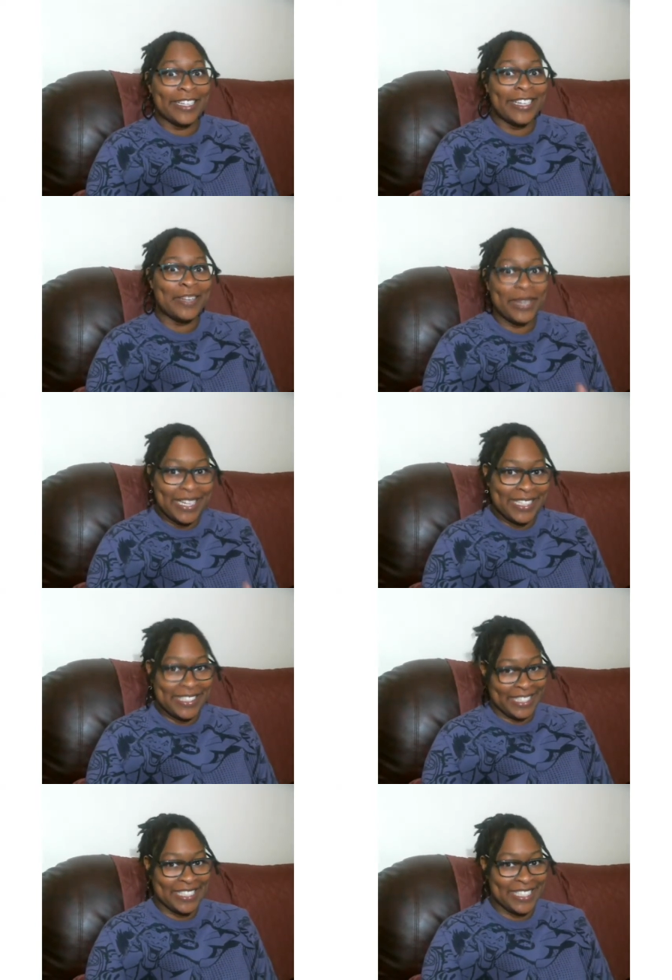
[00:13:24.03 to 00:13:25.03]
but I
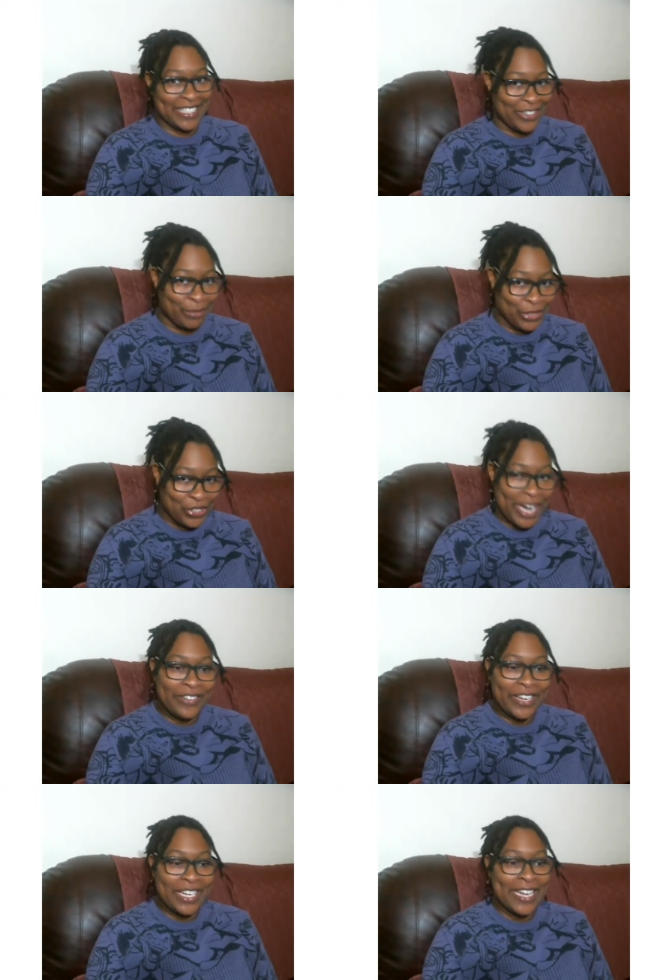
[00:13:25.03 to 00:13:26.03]
didn't, so I'm trying to
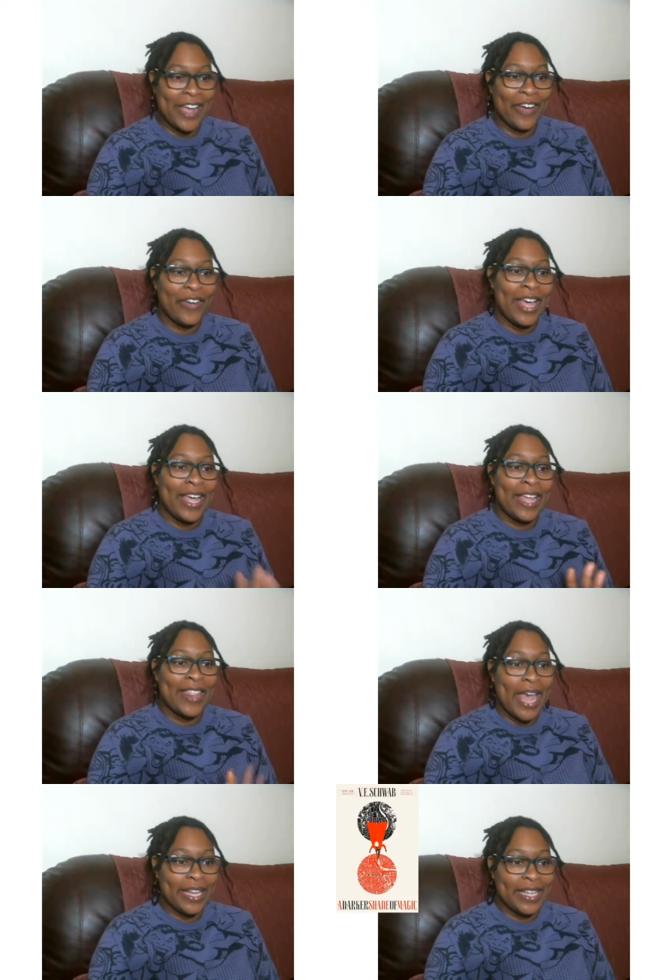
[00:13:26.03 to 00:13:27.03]
read it now, and
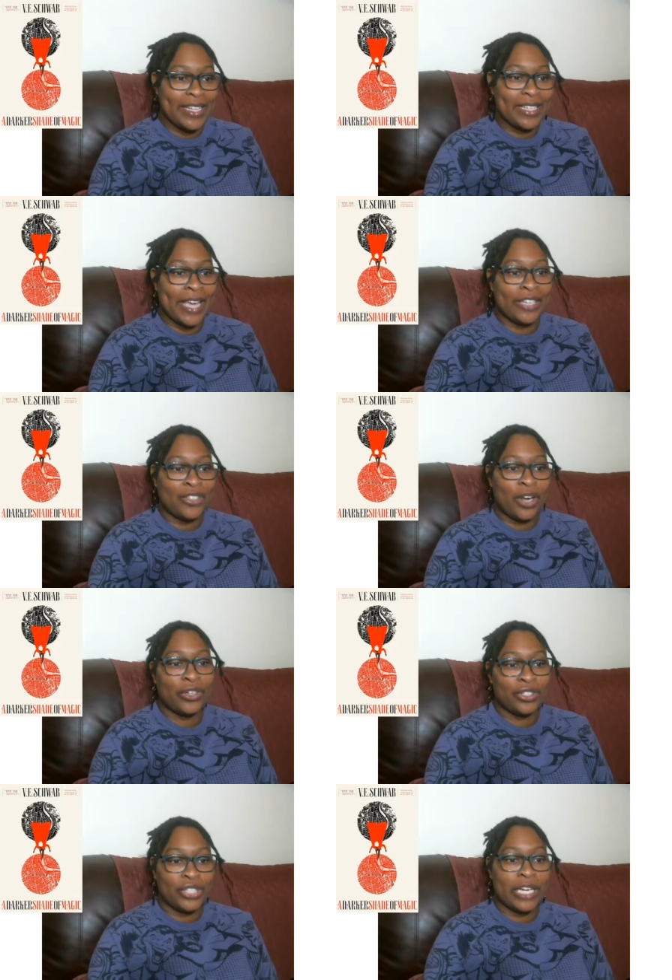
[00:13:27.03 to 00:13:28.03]
that is A
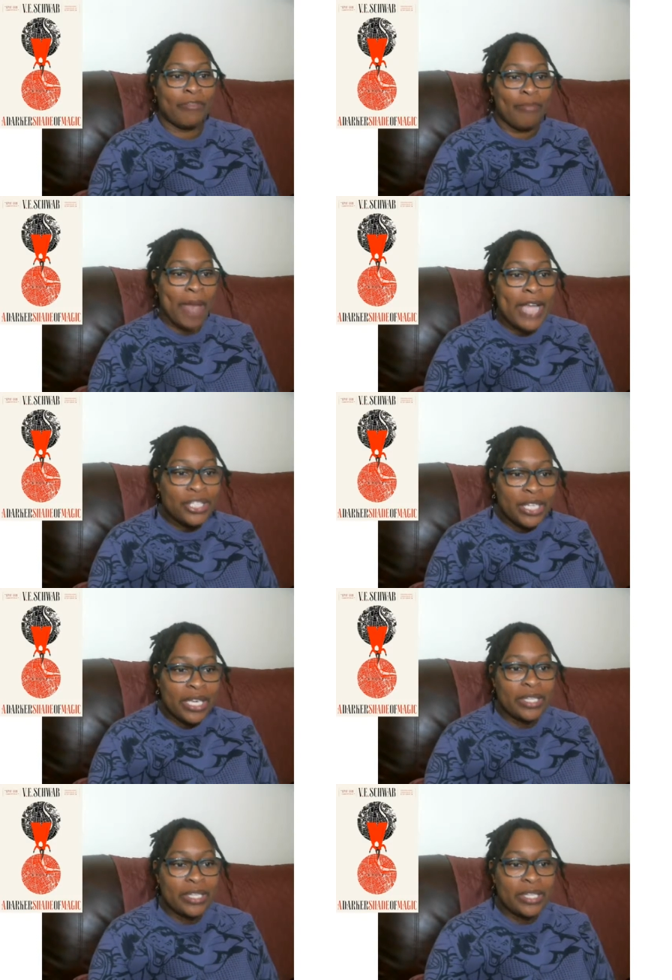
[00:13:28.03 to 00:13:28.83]
Darker Shade of Magic.